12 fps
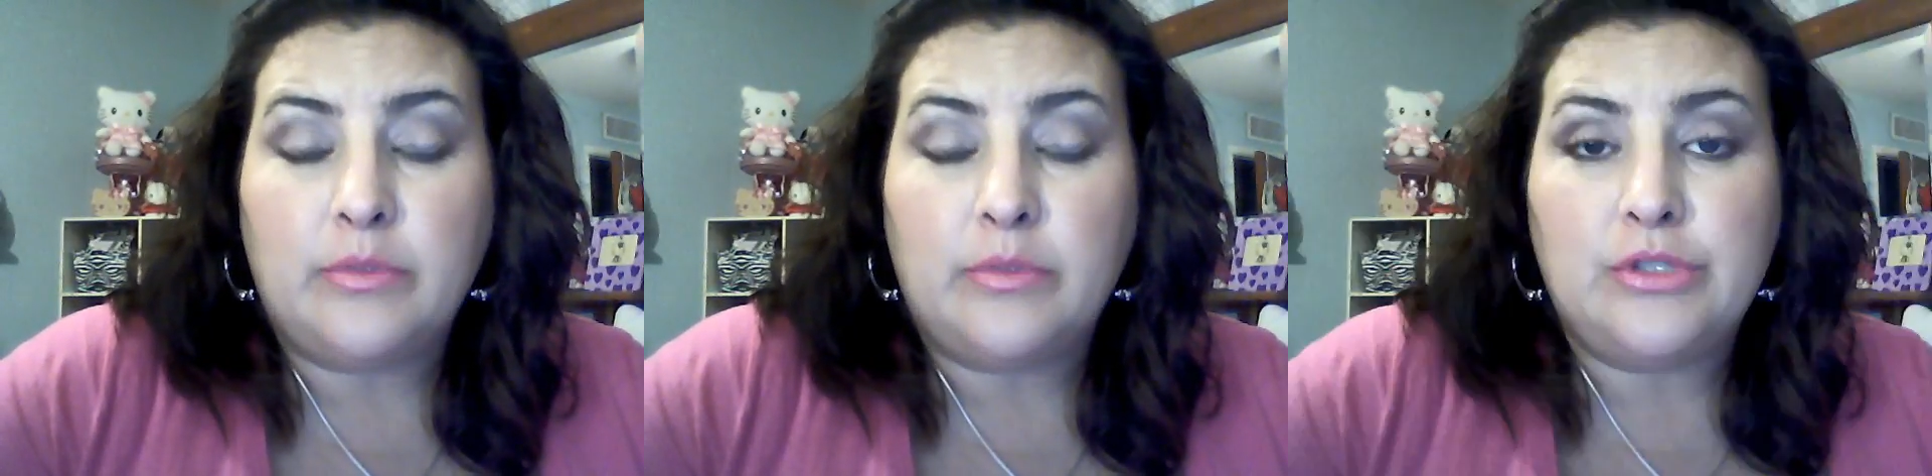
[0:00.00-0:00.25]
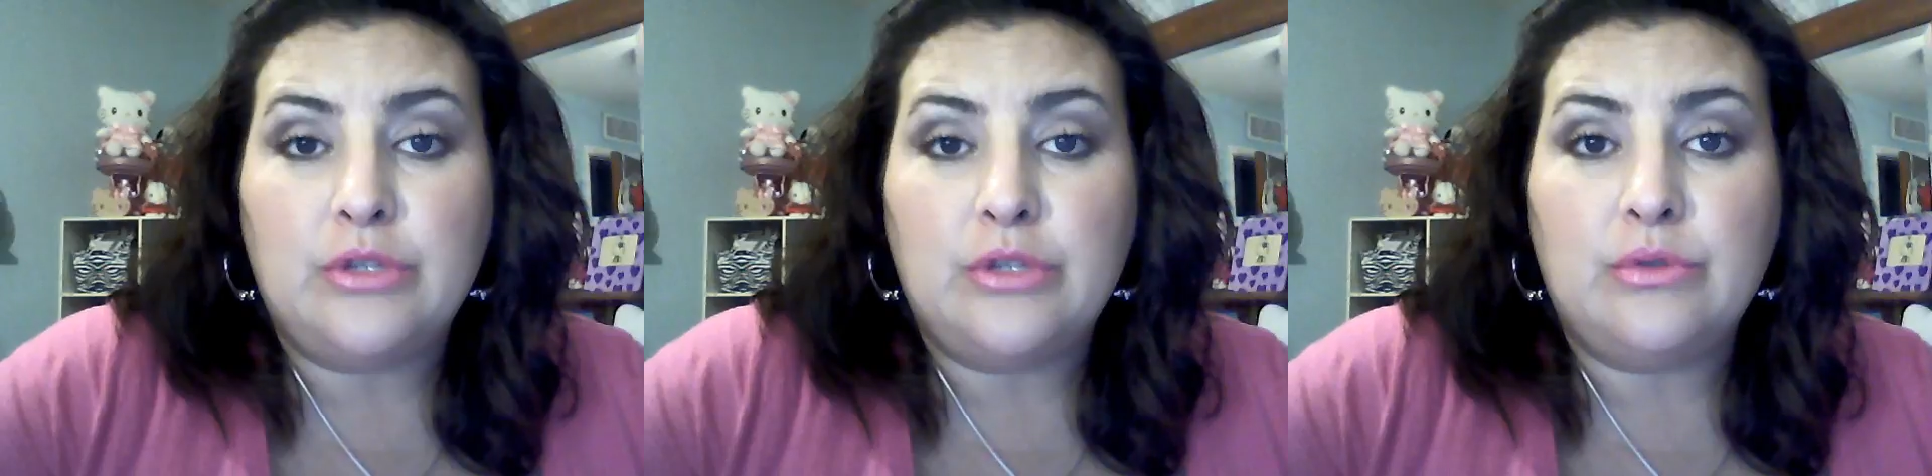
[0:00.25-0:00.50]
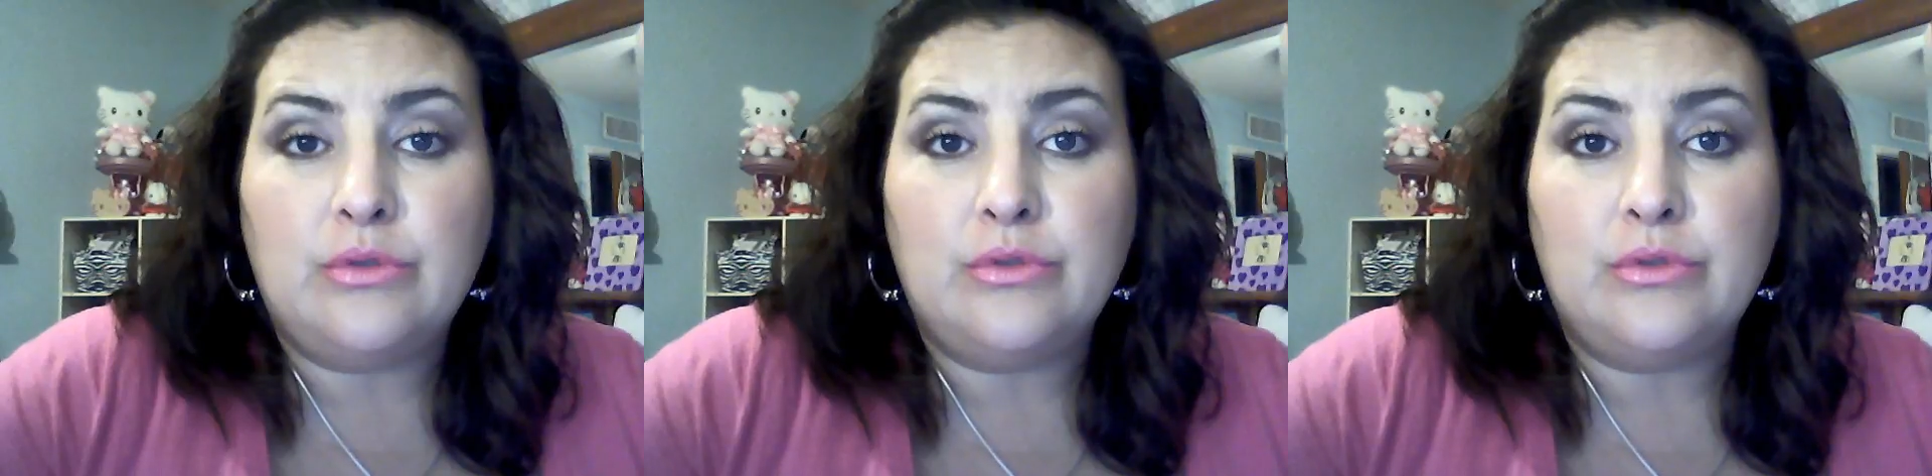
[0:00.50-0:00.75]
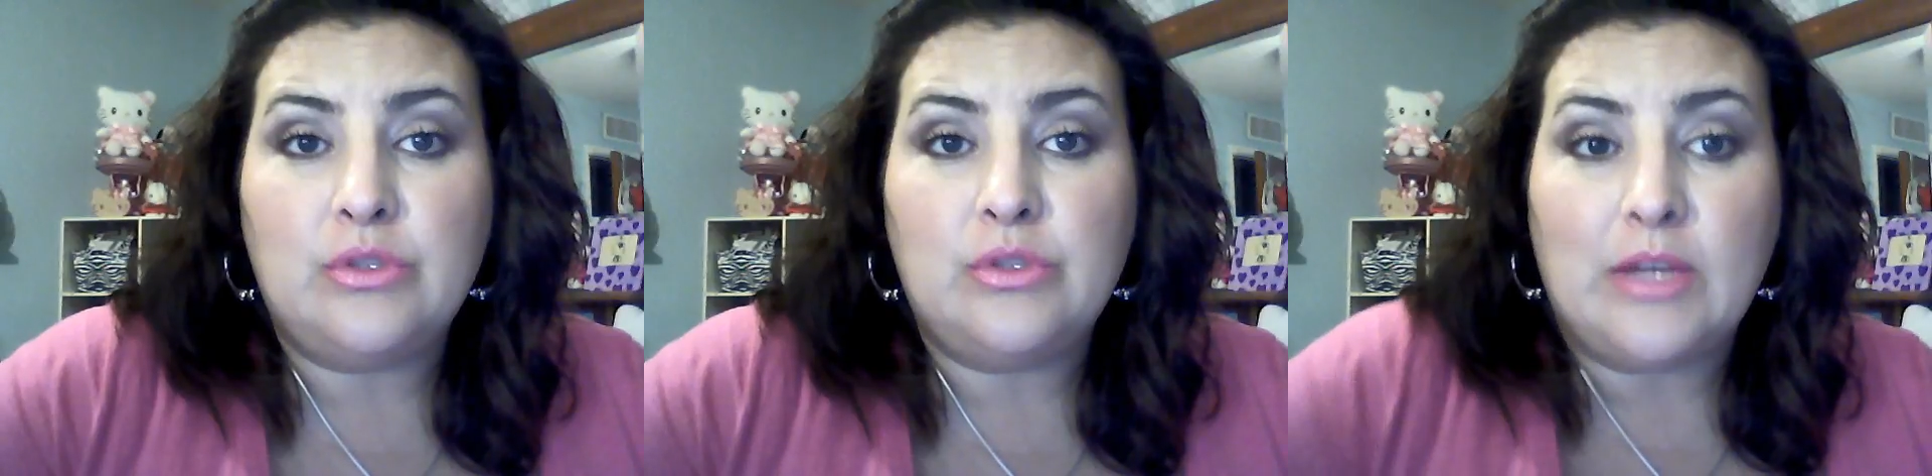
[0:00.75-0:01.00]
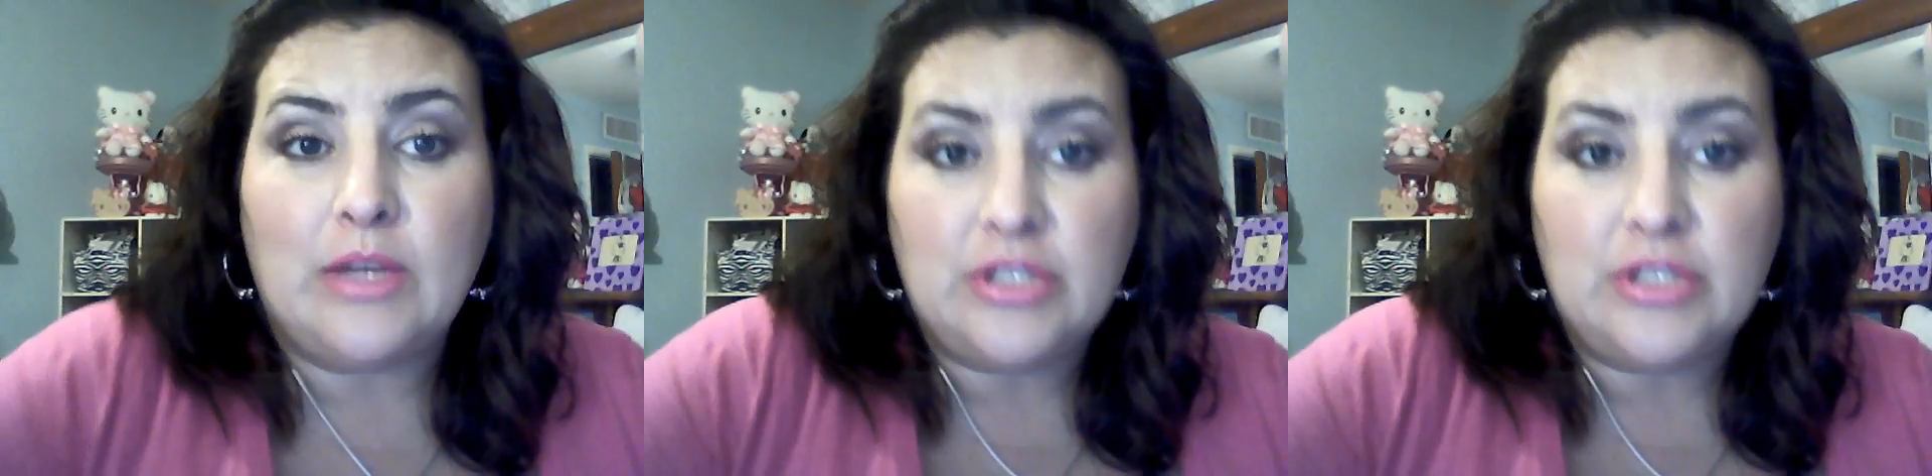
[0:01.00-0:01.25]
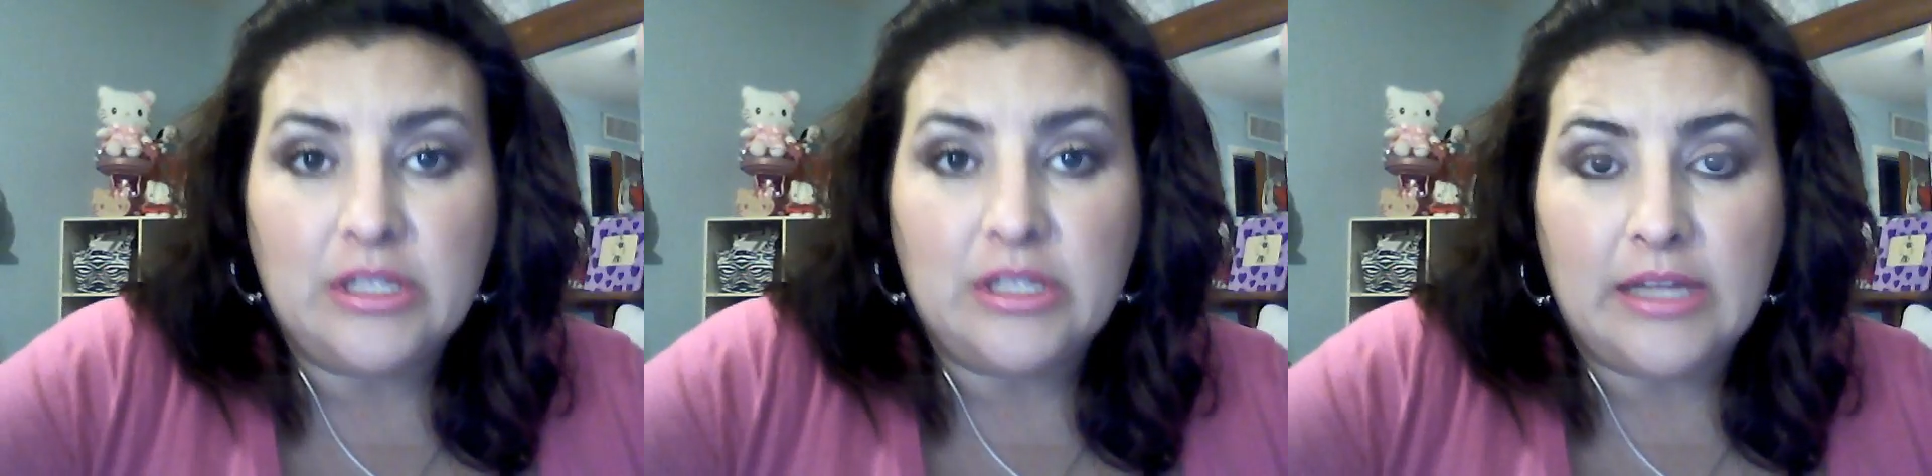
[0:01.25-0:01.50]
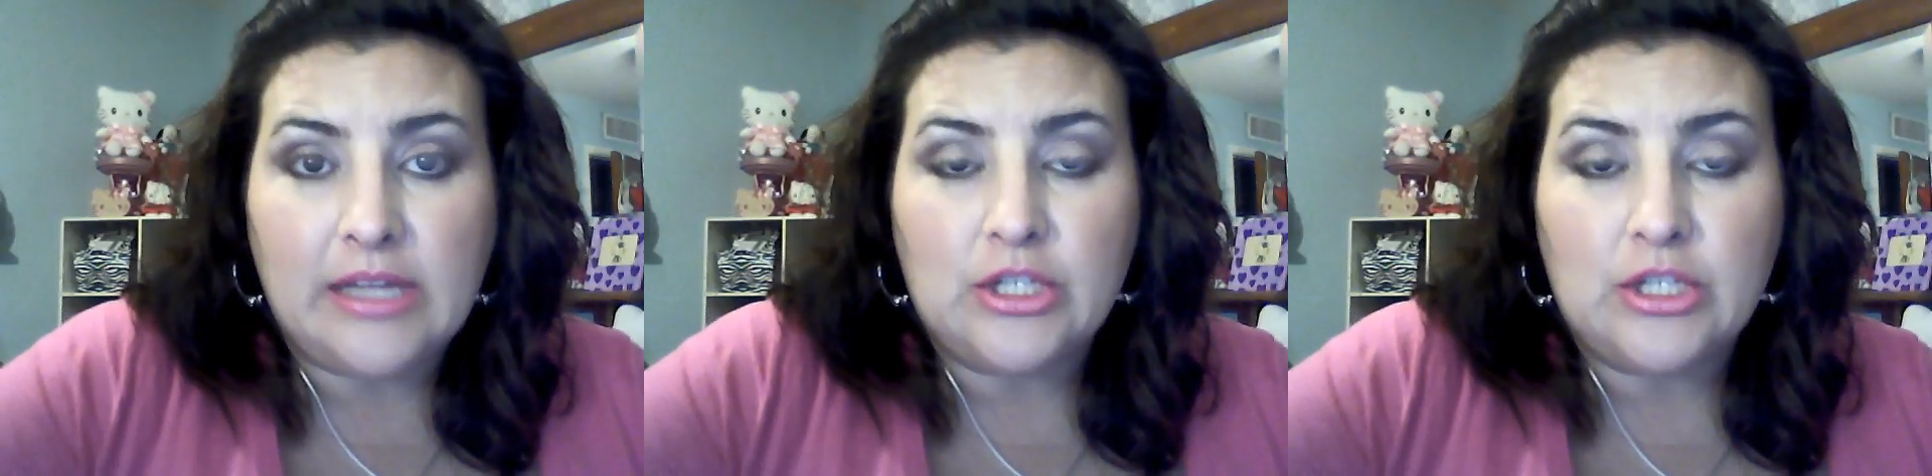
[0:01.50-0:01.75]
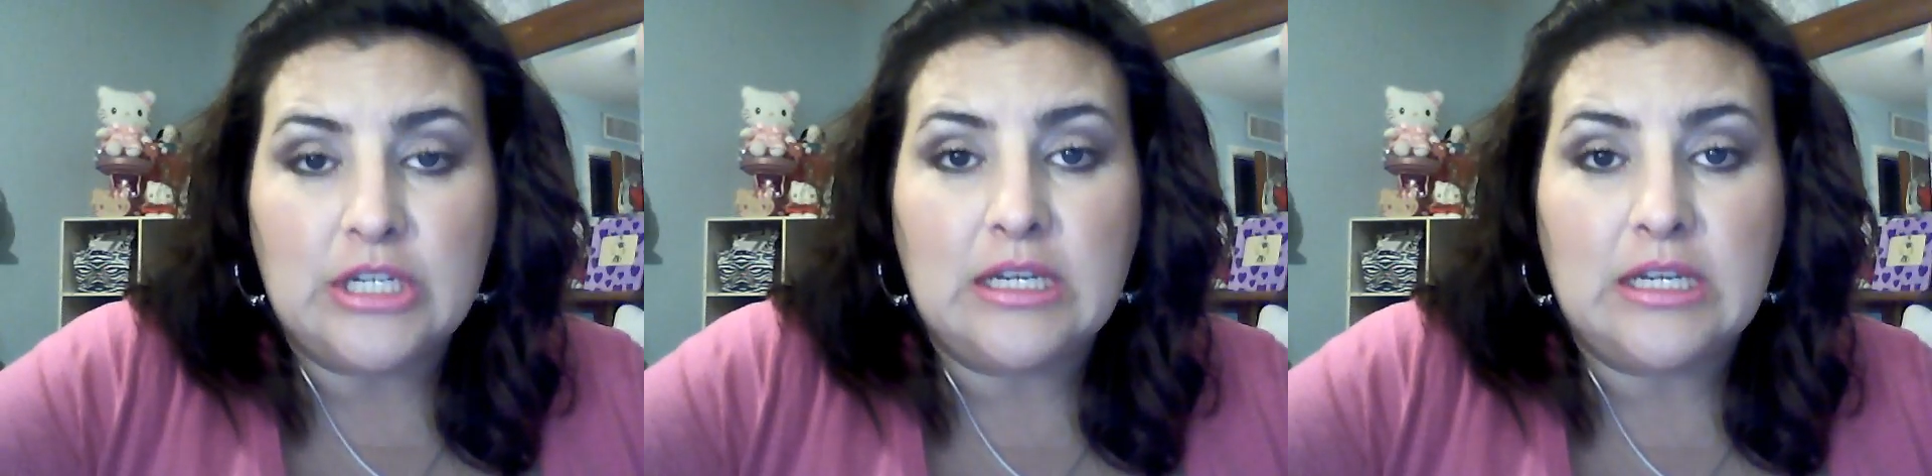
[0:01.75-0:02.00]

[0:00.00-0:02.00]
to swatch the collection